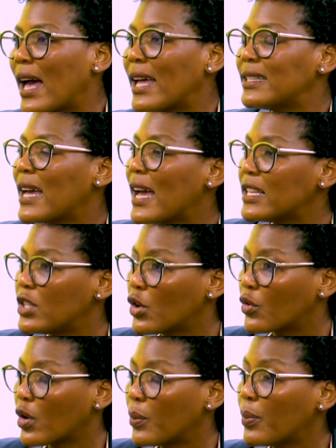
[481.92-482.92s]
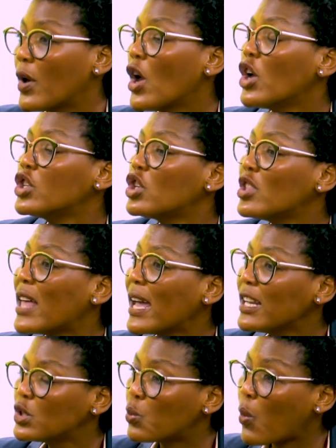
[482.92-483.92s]
that as a group. So
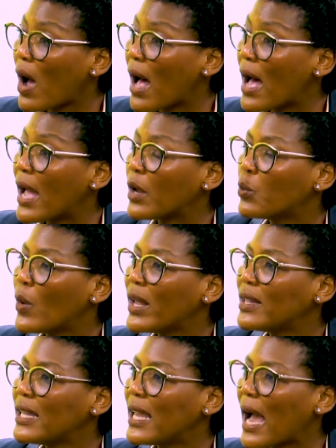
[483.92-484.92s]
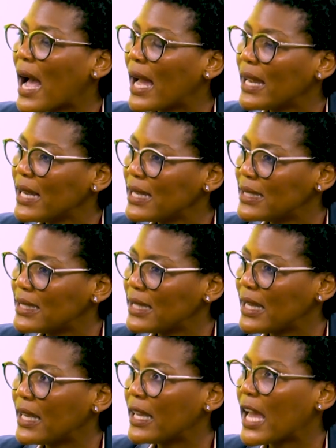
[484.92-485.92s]
that is why when the
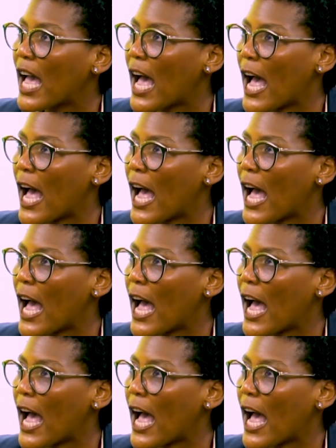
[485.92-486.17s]
IEC